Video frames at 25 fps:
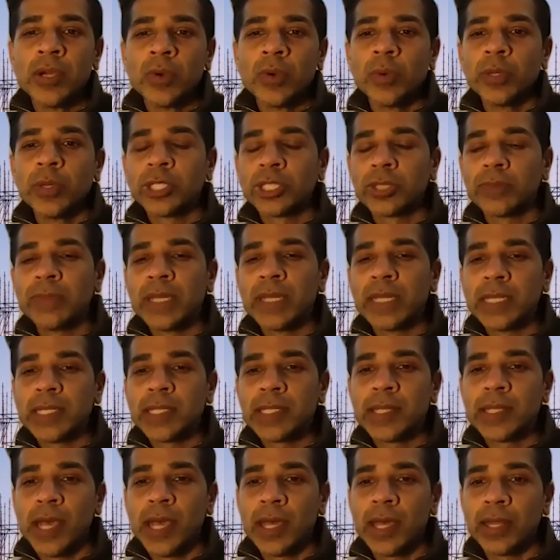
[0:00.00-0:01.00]
which
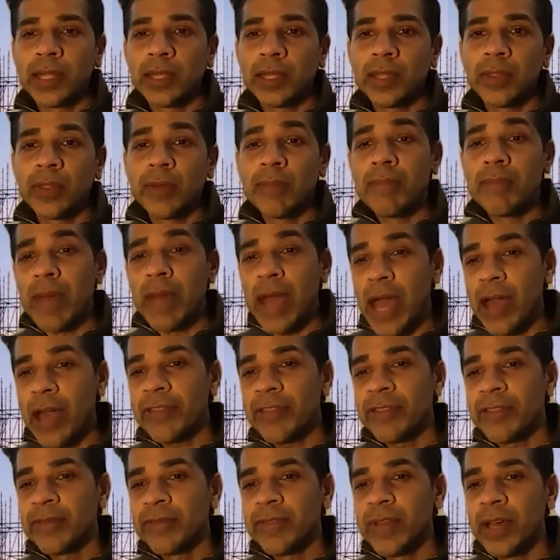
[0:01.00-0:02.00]
means that the
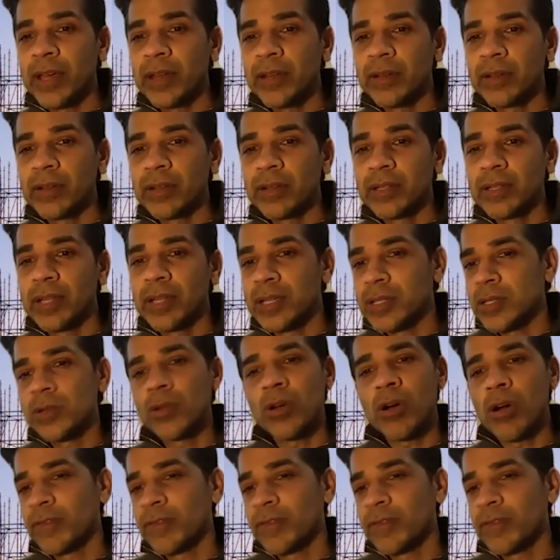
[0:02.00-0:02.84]
math of that doesn't